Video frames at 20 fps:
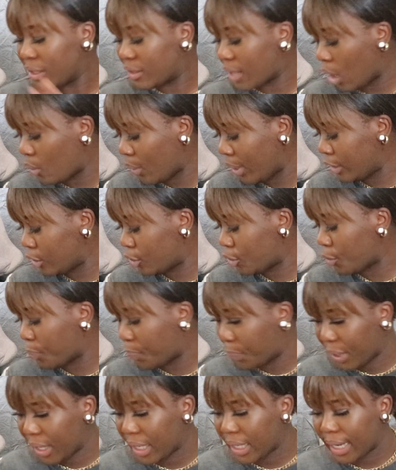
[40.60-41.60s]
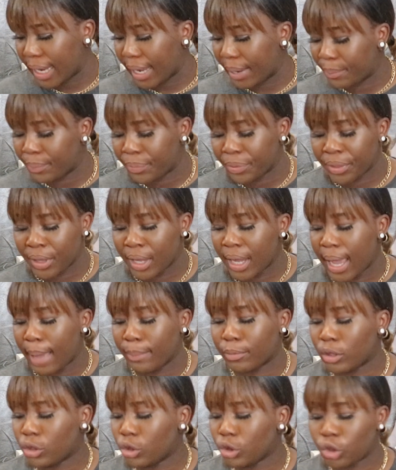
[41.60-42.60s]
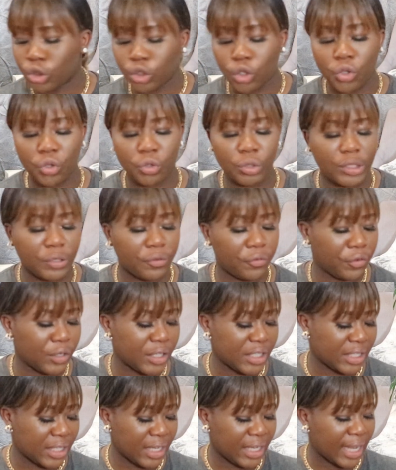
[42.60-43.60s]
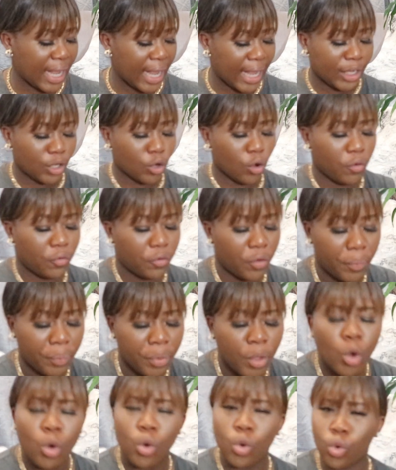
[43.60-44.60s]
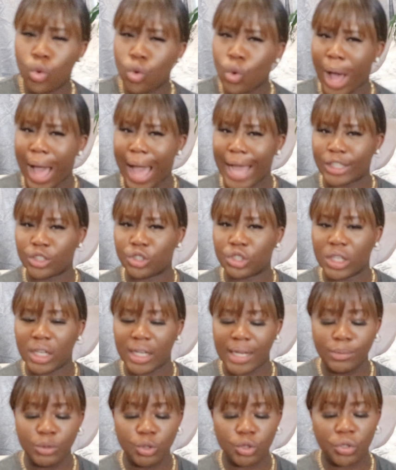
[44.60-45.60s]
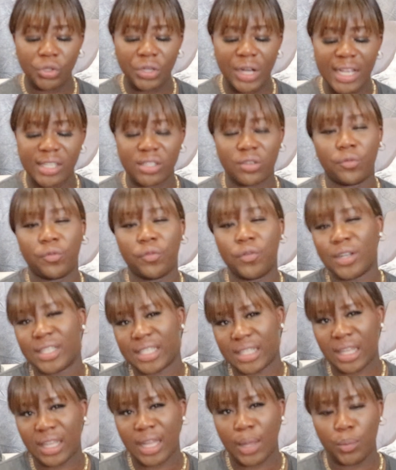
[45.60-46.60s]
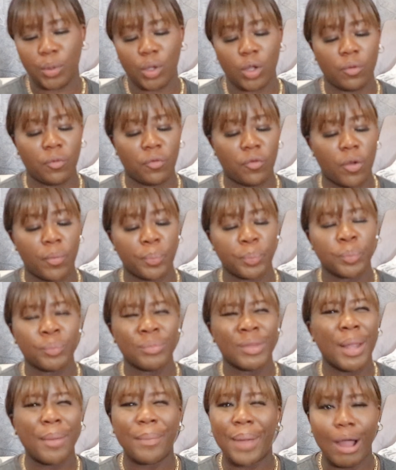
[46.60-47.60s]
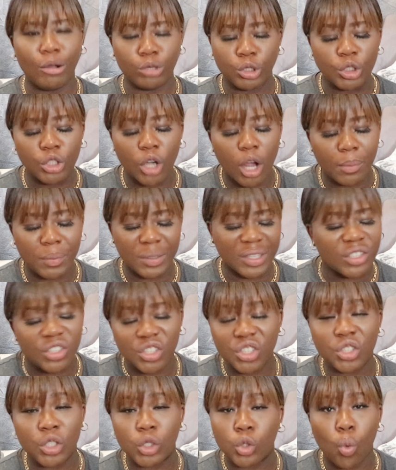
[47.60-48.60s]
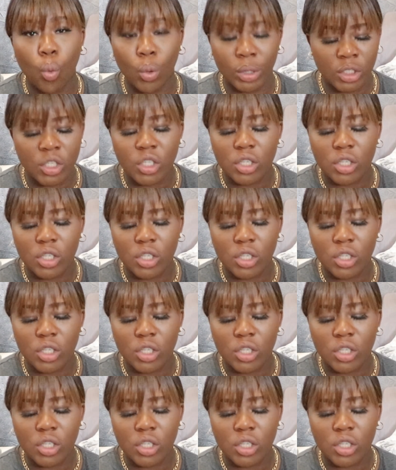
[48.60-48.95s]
so i went to b&m i'm gonna show you the first thing i got from oh actually let me show you guys the first thing i picked up from pound shop because it's just one